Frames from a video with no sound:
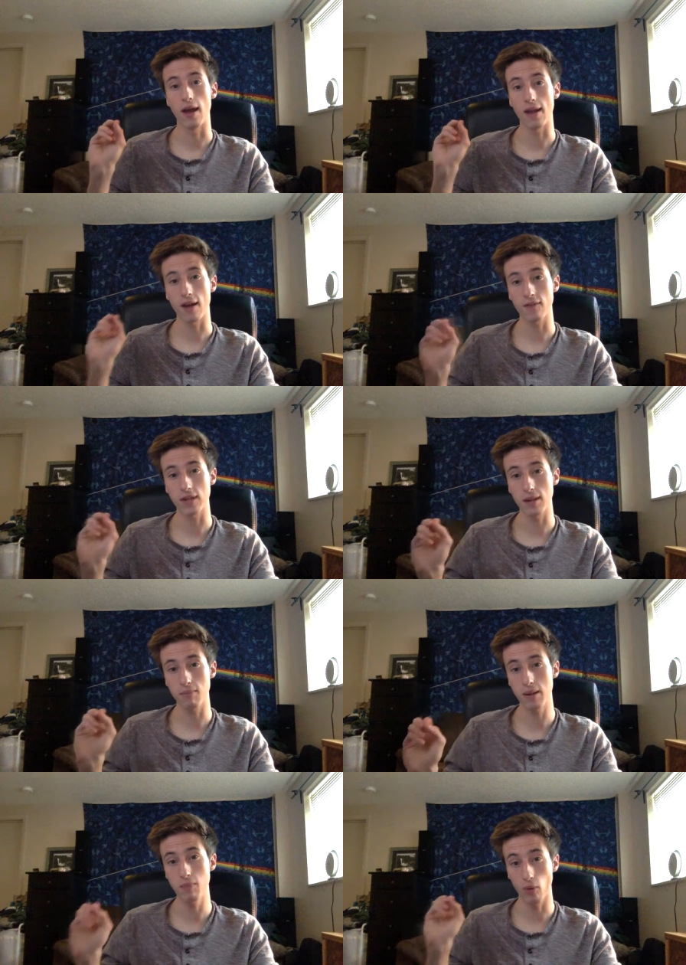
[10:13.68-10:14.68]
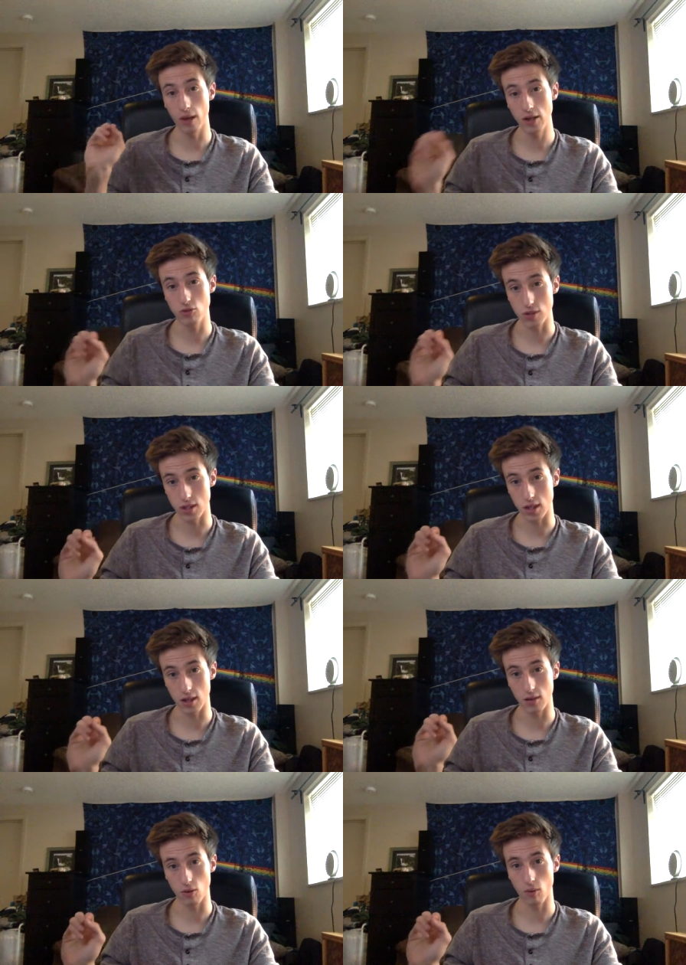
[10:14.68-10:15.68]
and they have to get people interested
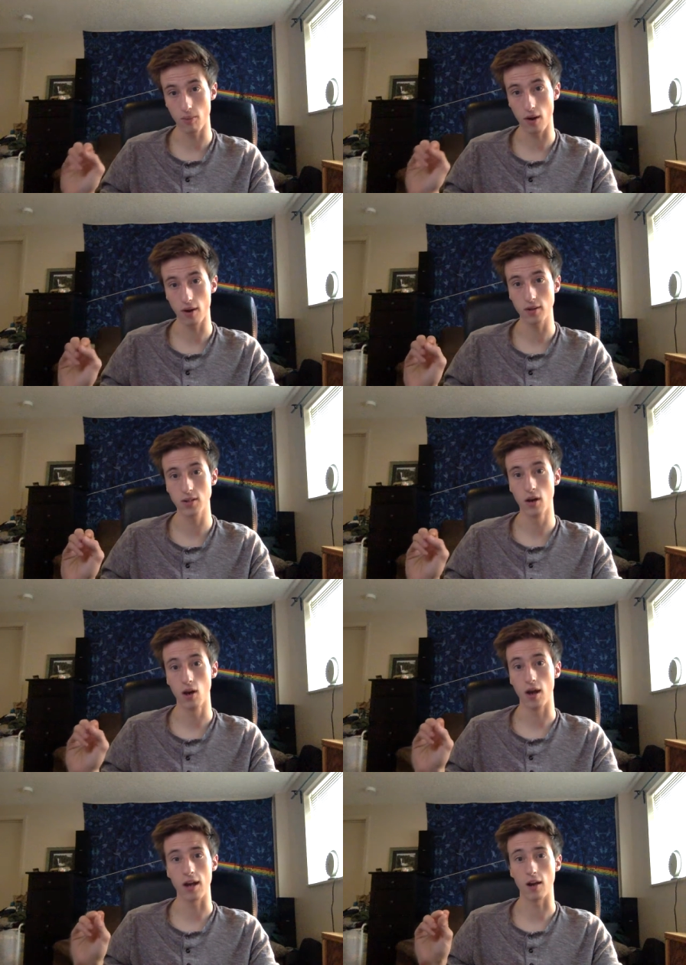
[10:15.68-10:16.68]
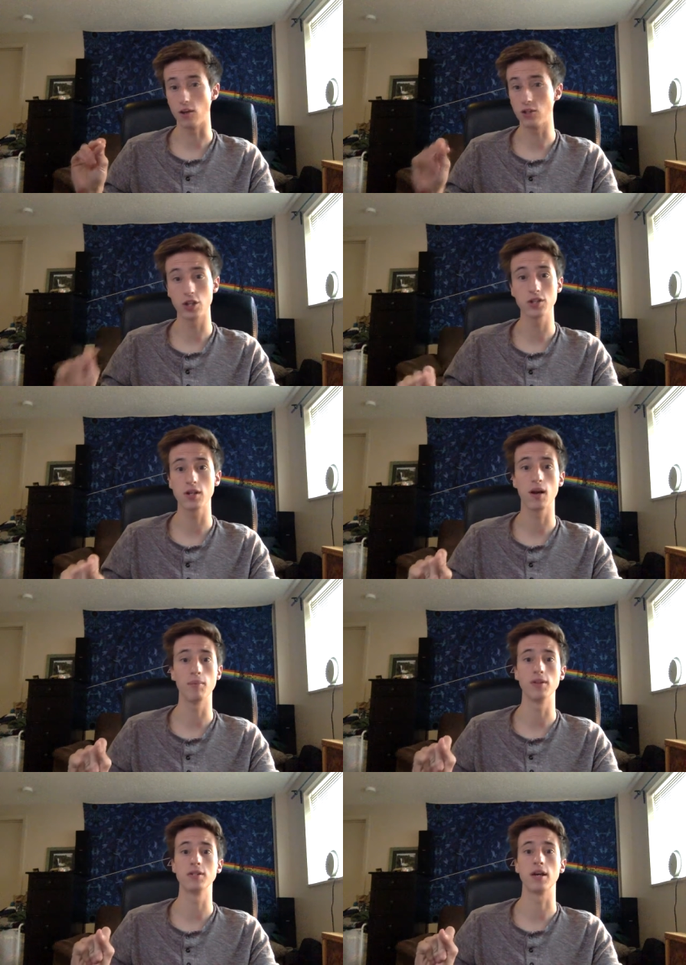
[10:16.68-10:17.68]
in your product in just a
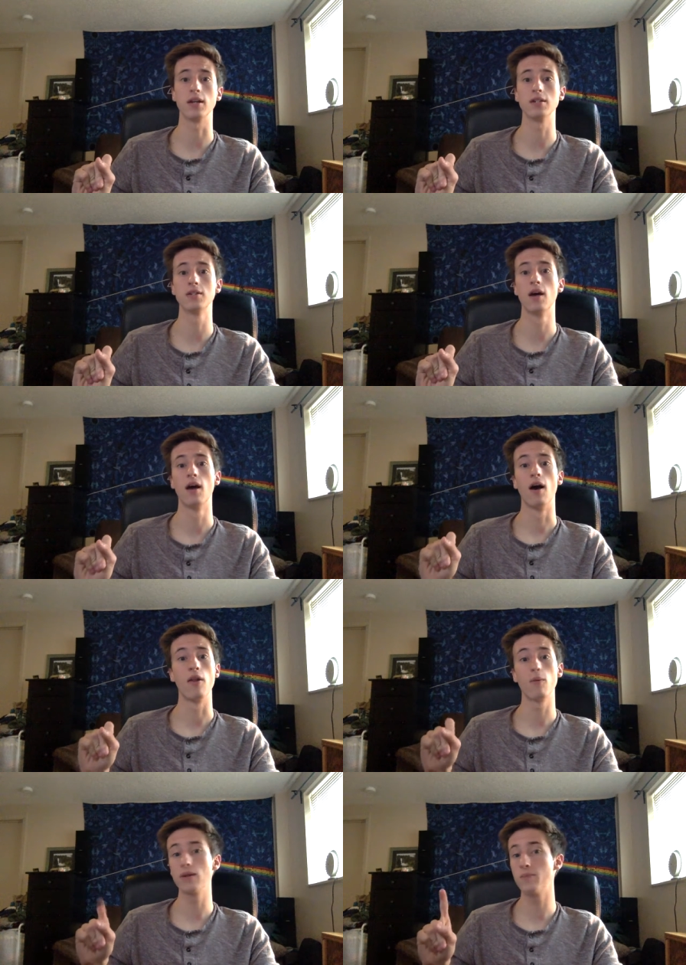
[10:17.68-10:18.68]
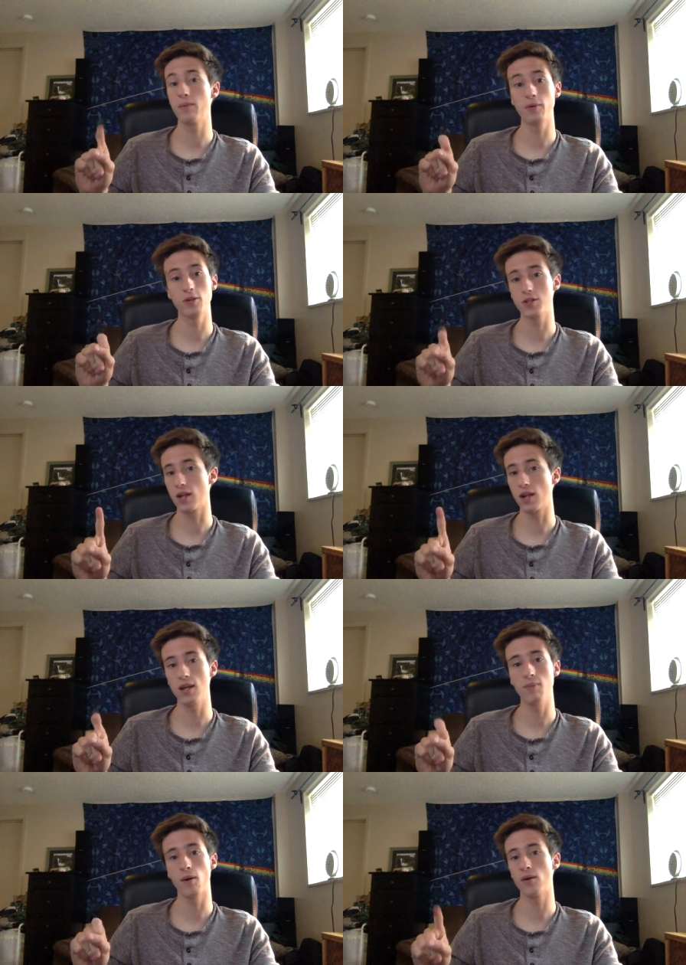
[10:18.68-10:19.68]
couple of seconds. Otherwise, people are just going to
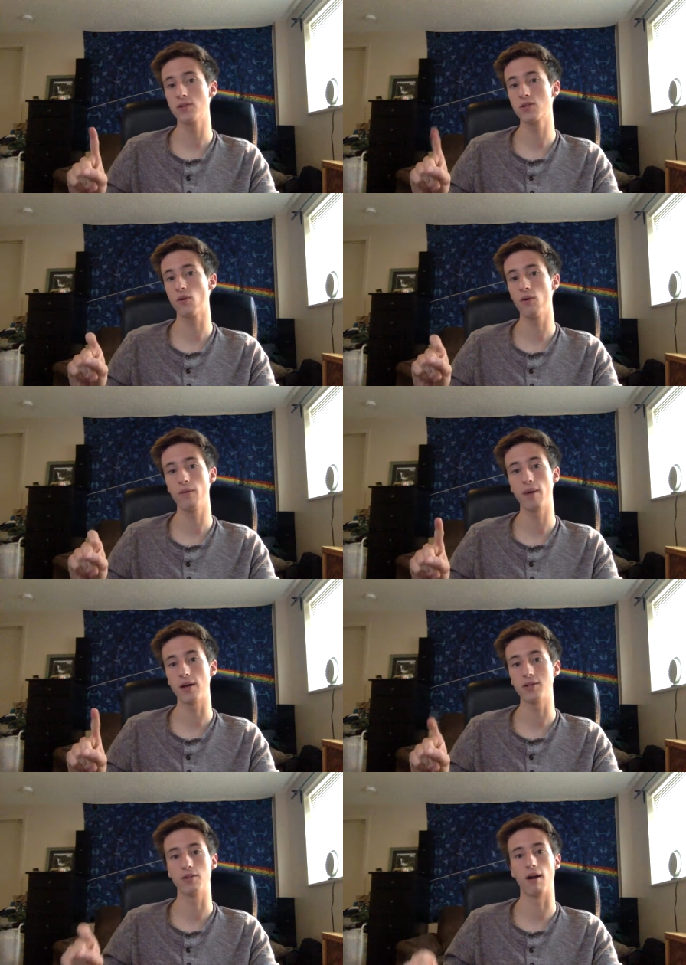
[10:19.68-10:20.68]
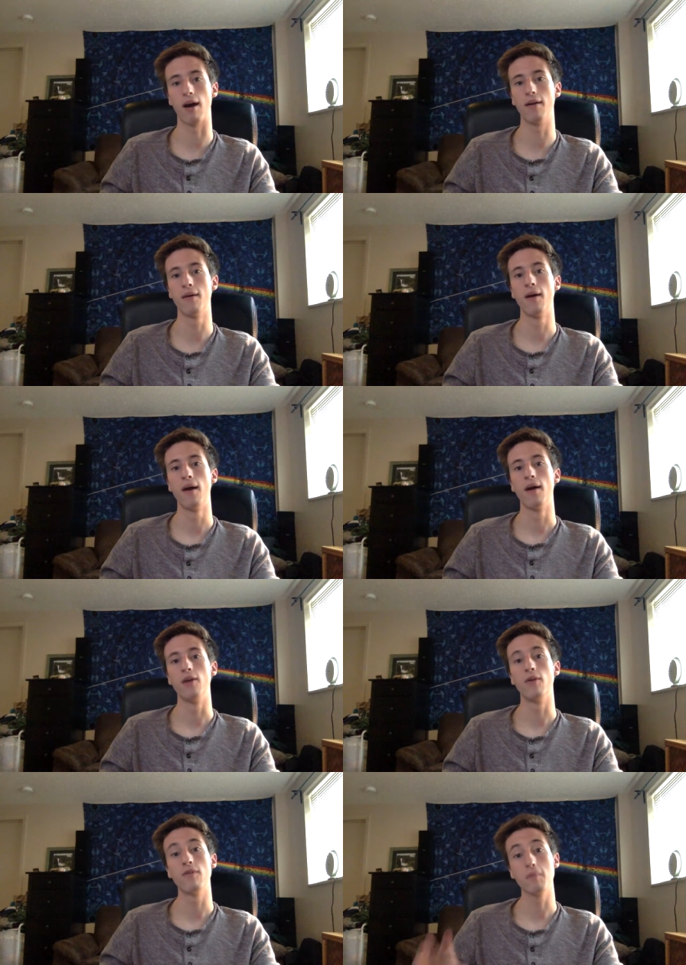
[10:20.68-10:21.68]
keep on scrolling past your ad.
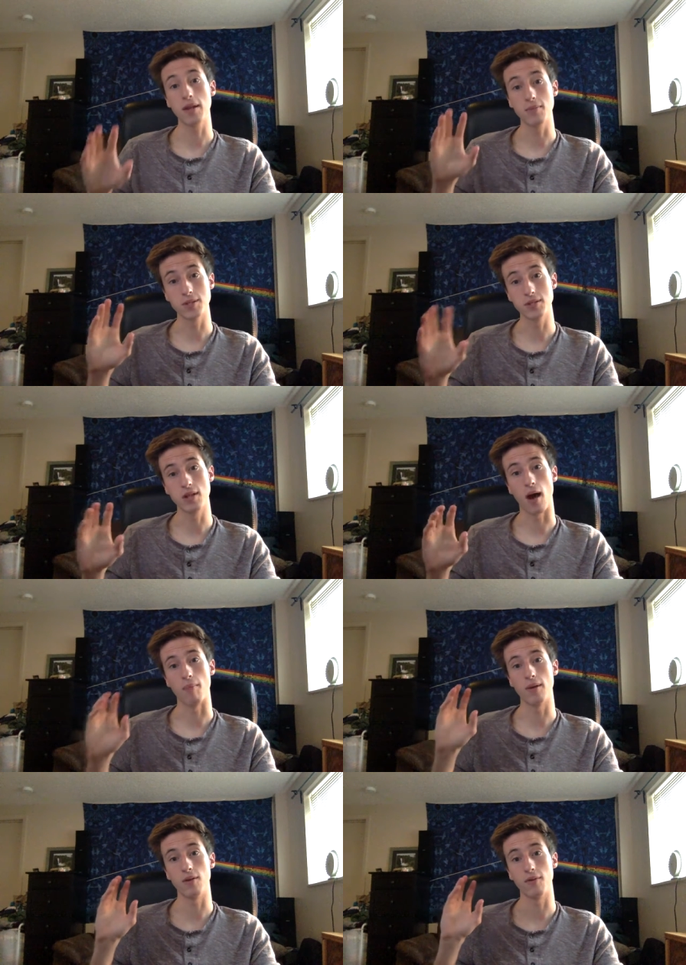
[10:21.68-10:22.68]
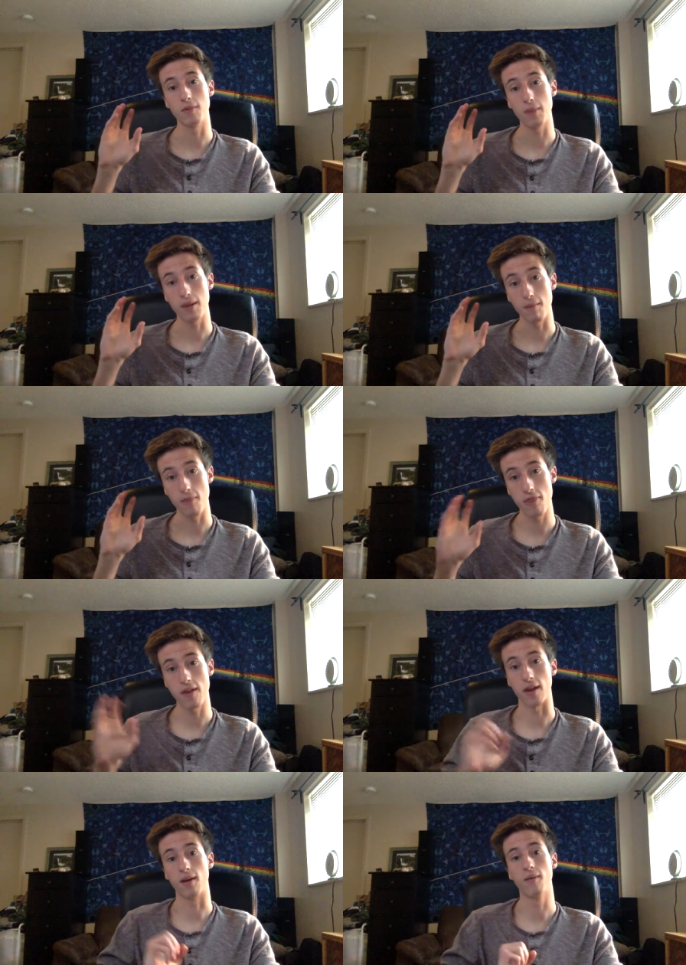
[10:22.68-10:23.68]
You have to make them stop. You have to make them
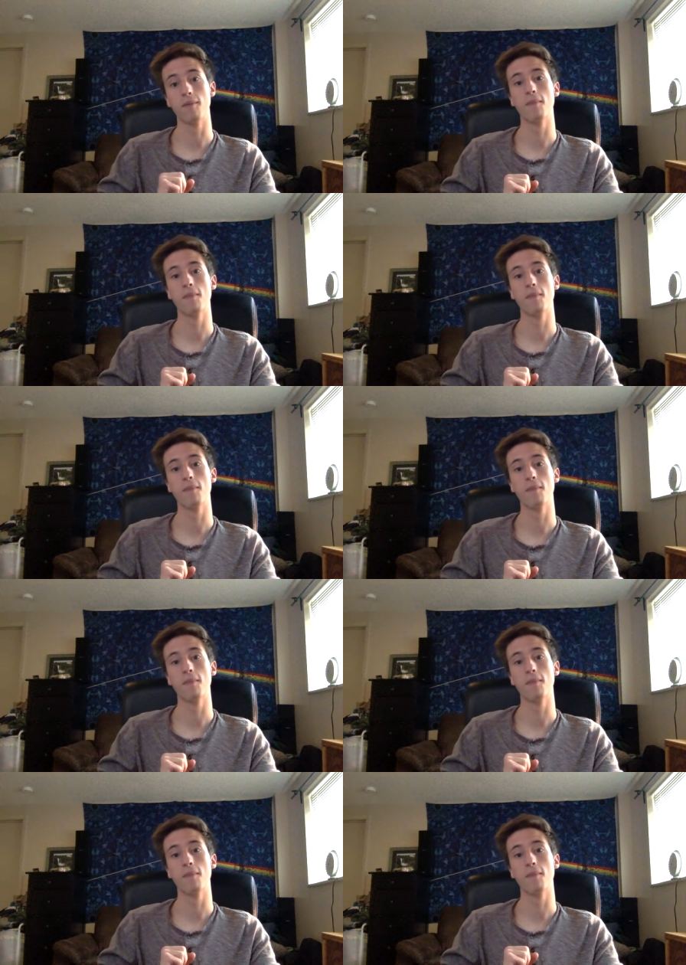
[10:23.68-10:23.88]
think.